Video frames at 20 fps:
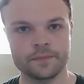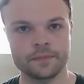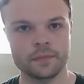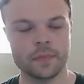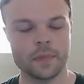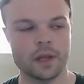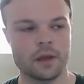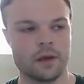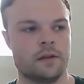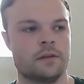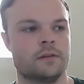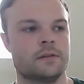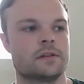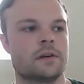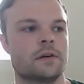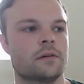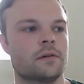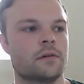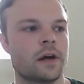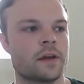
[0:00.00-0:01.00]
And
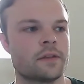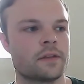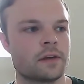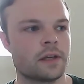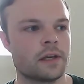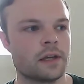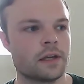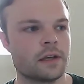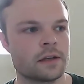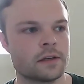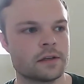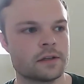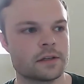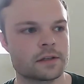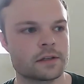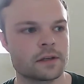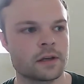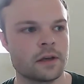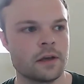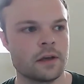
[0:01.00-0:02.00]
so I think he can
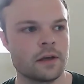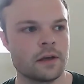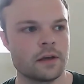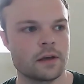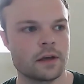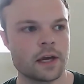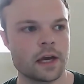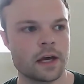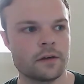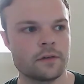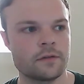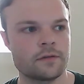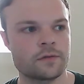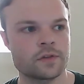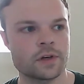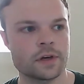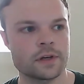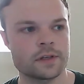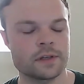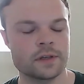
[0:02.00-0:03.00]
just kind of
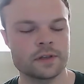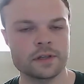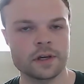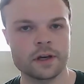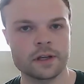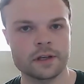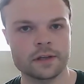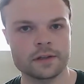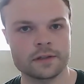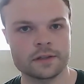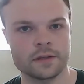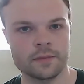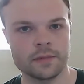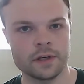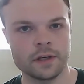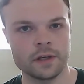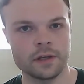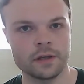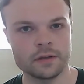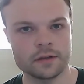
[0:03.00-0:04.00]
trust his audience to
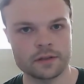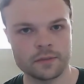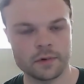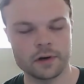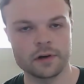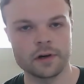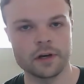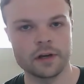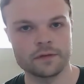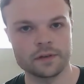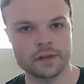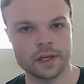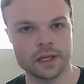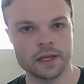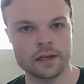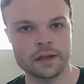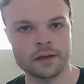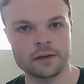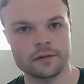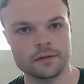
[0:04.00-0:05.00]
be smart enough to get
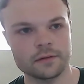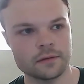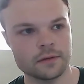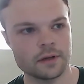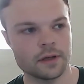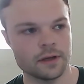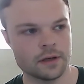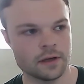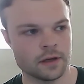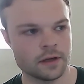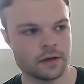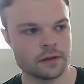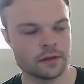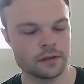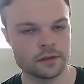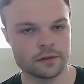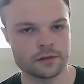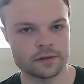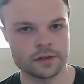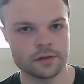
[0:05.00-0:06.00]
it a
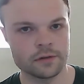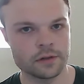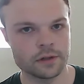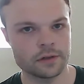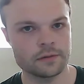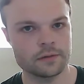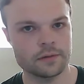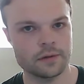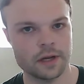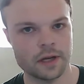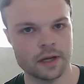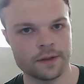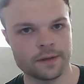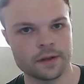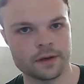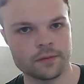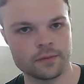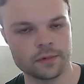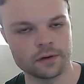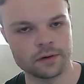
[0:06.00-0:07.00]
little sooner, and
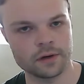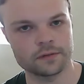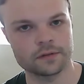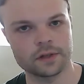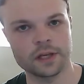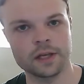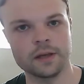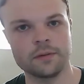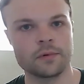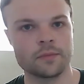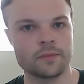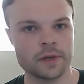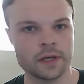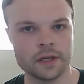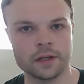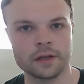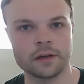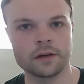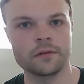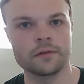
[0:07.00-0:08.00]
then we don't have to keep
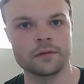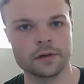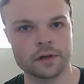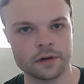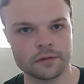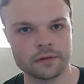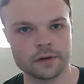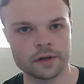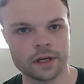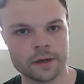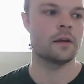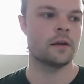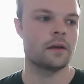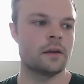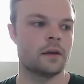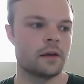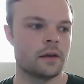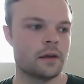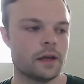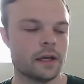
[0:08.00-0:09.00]
repeating over and over again.
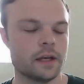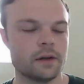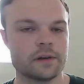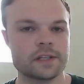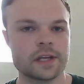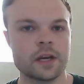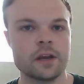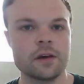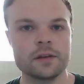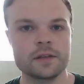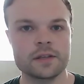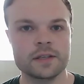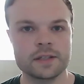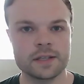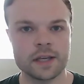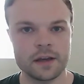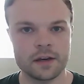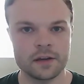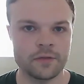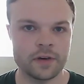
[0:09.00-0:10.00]
Anyways, I know this
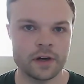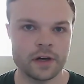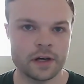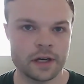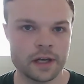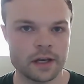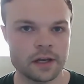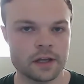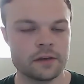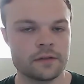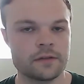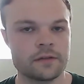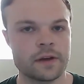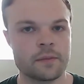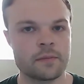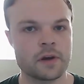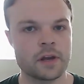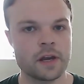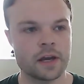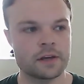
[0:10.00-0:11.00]
sounded very negative. I'm
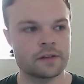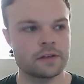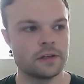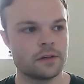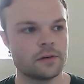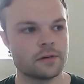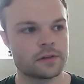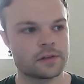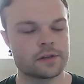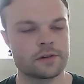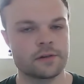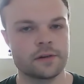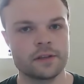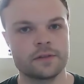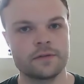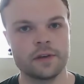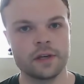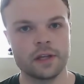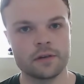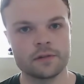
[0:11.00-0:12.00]
going to actually do a strengths
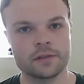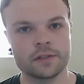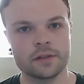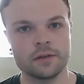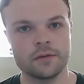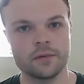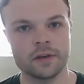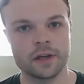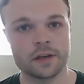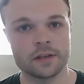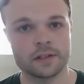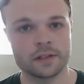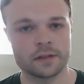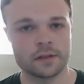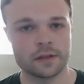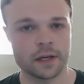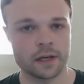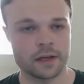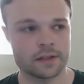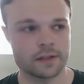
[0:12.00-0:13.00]
video too, because
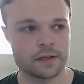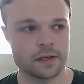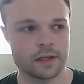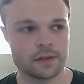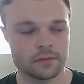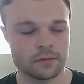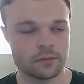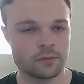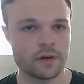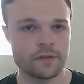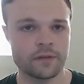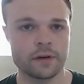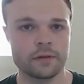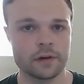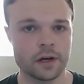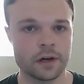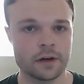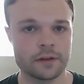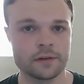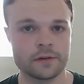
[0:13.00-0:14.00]
like I said, he's one of my favorite
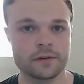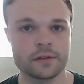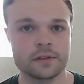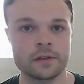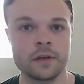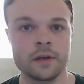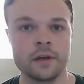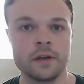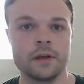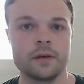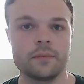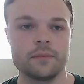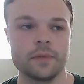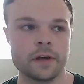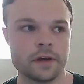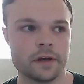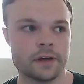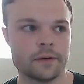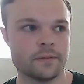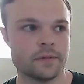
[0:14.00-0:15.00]
authors.
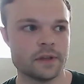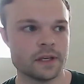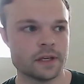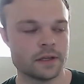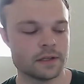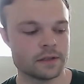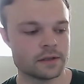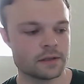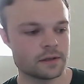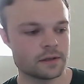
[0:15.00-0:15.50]
But these